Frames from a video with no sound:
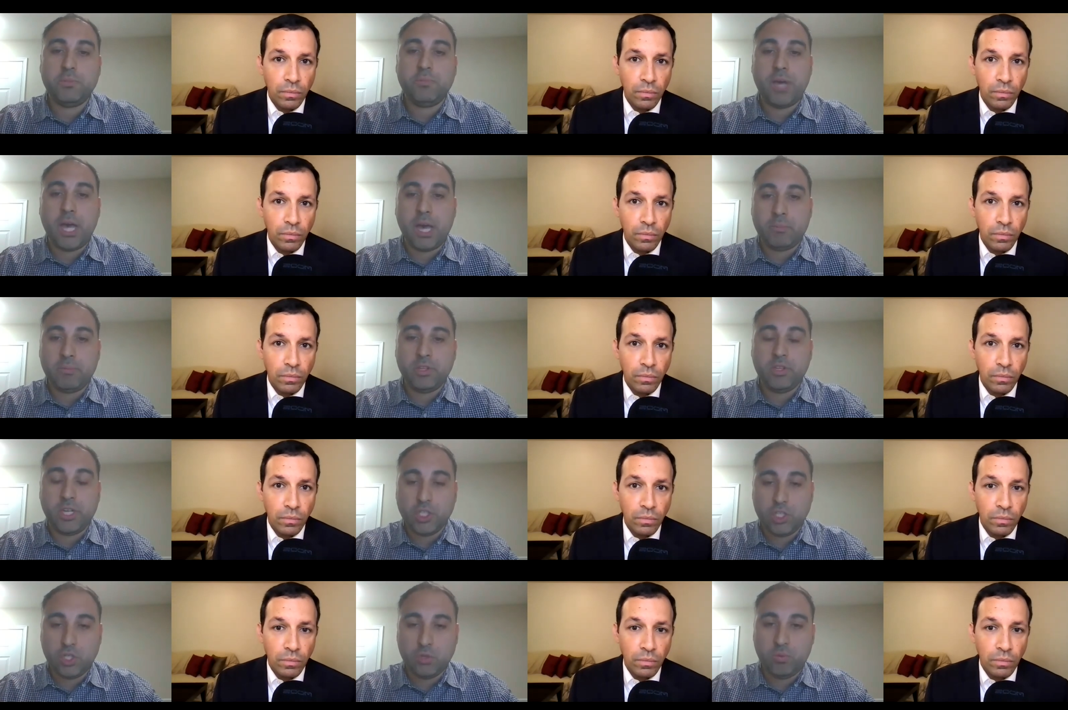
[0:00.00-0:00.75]
Speaker 1: to
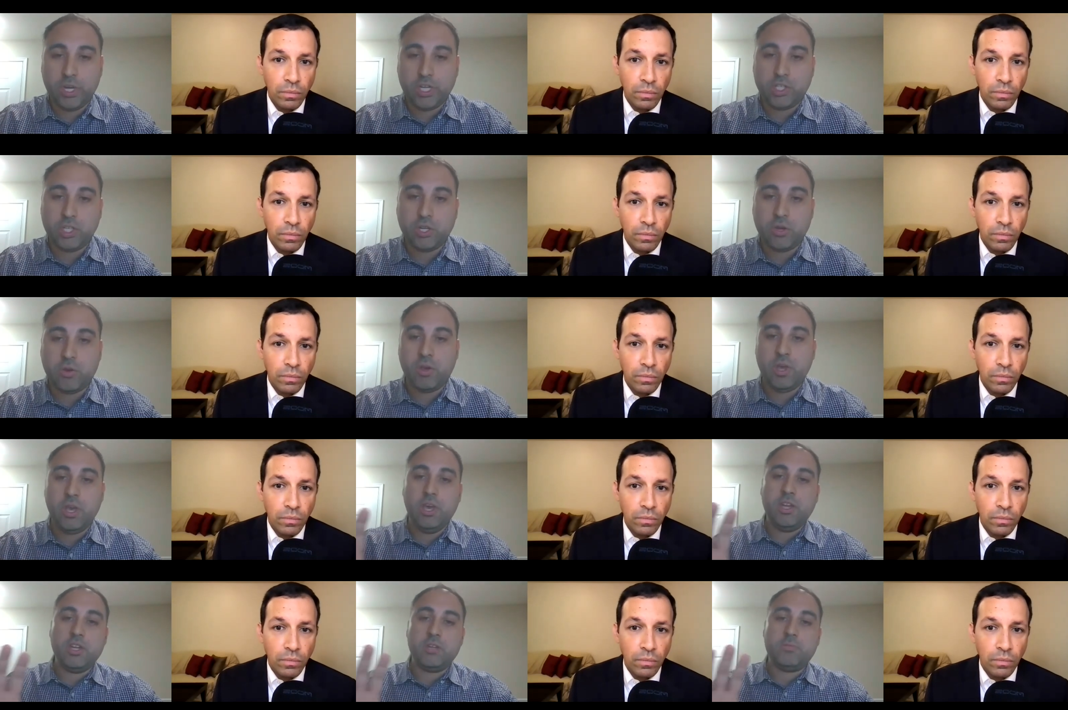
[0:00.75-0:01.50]
population ratio
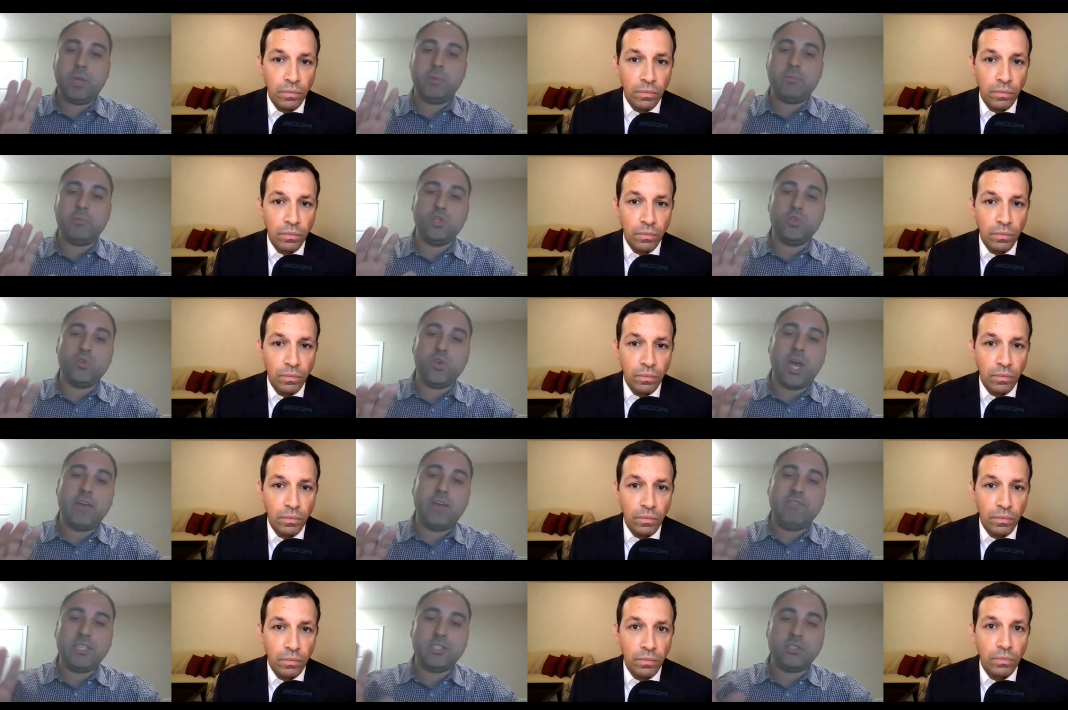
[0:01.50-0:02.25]
to be able to
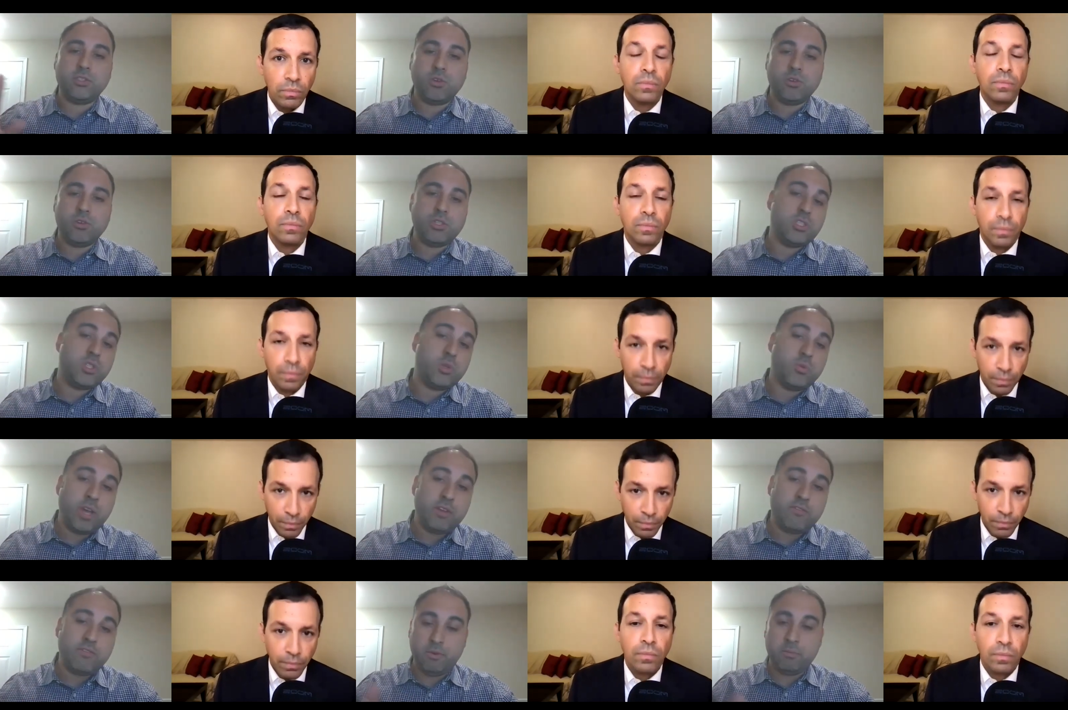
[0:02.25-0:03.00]
drive the insurgents
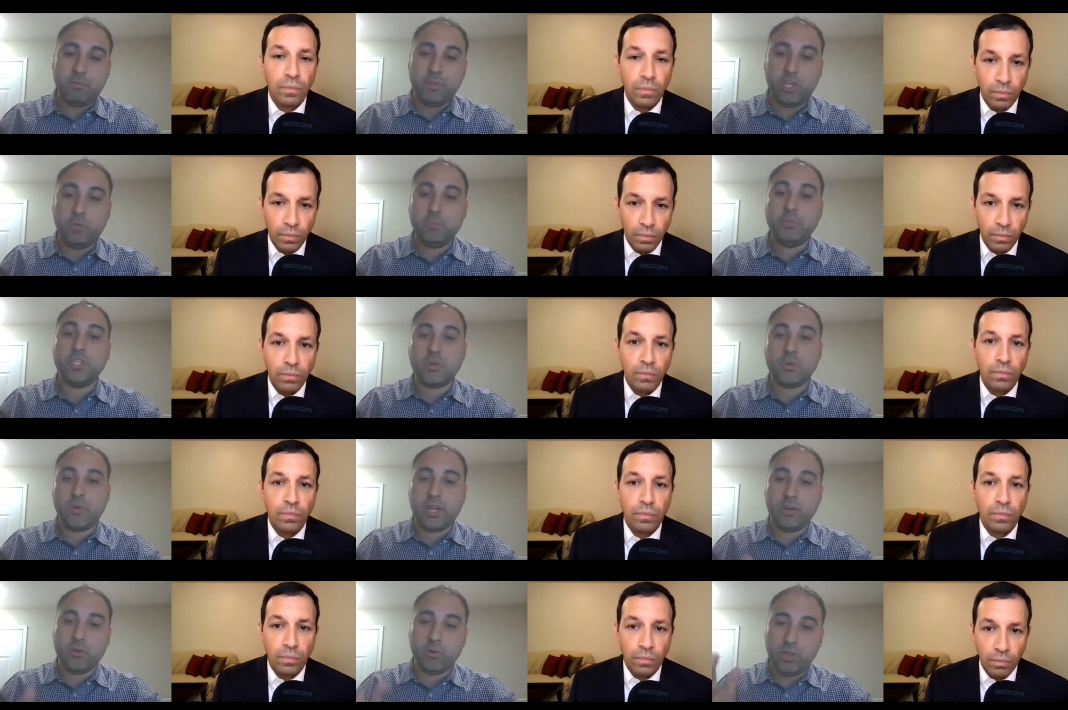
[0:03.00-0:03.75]
away from the human
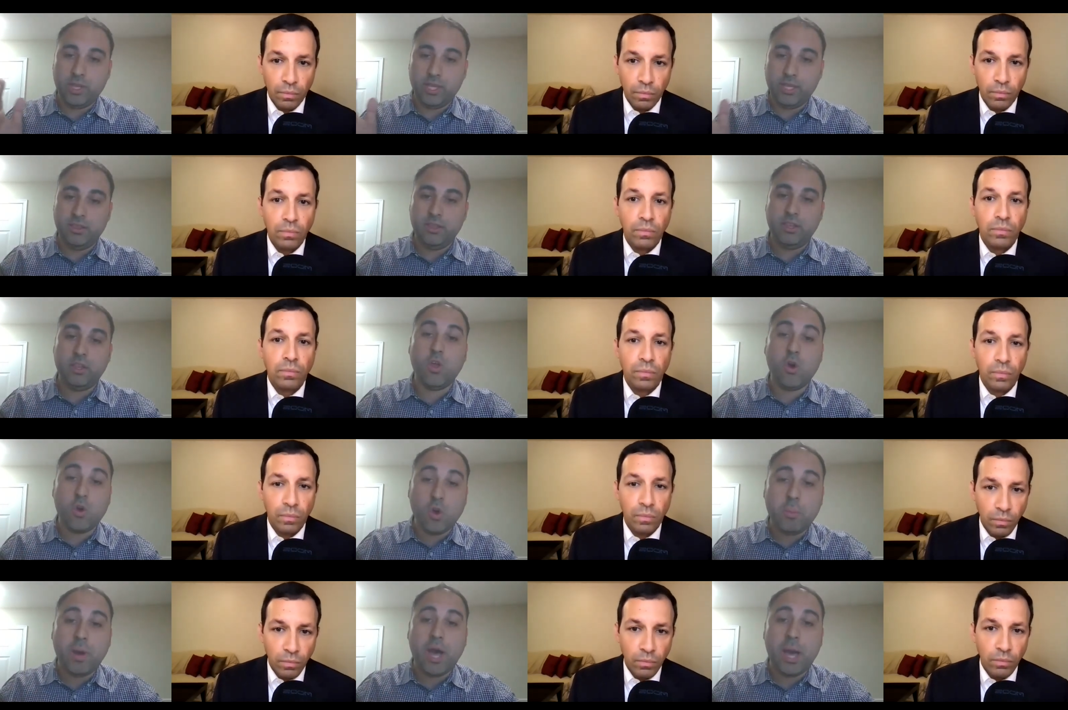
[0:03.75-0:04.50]
terrain or the, the
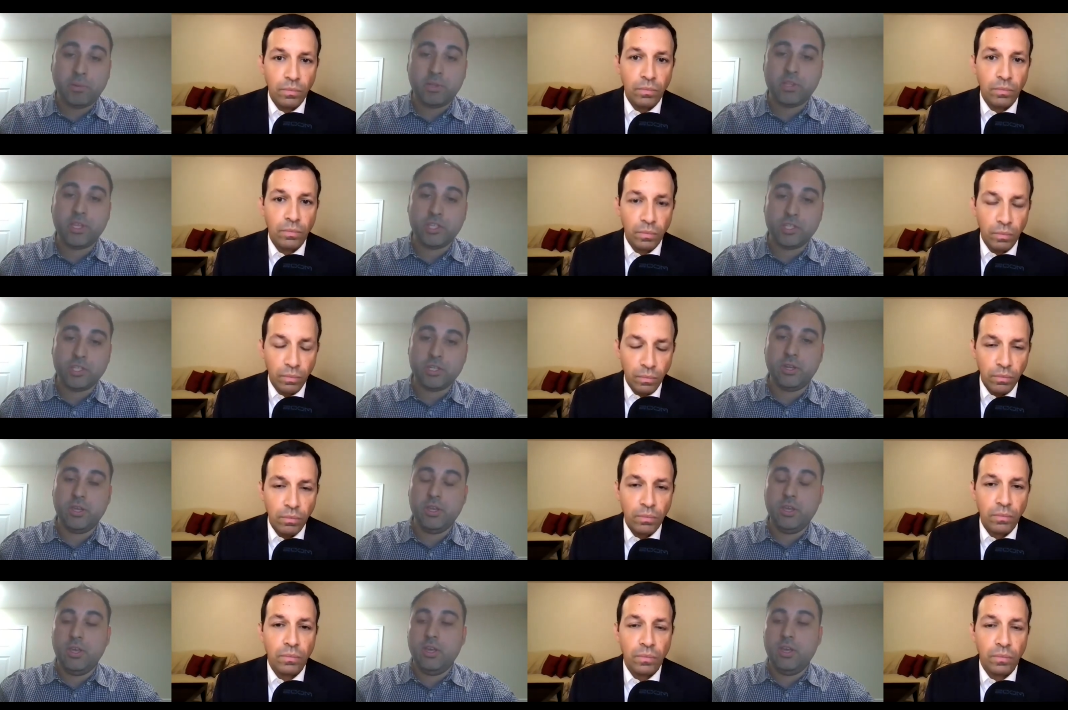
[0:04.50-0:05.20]
local population.